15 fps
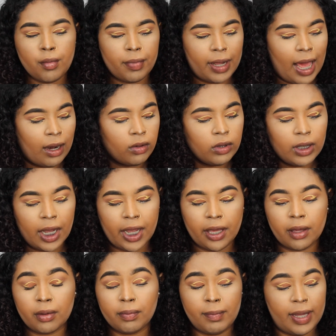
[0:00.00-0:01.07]
but I don't
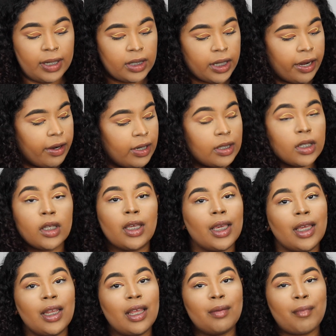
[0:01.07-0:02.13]
like mascara to
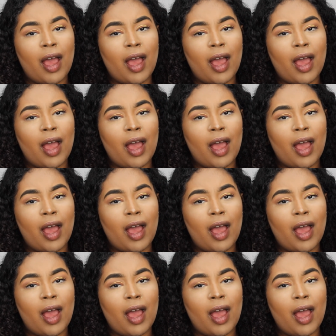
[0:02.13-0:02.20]
get in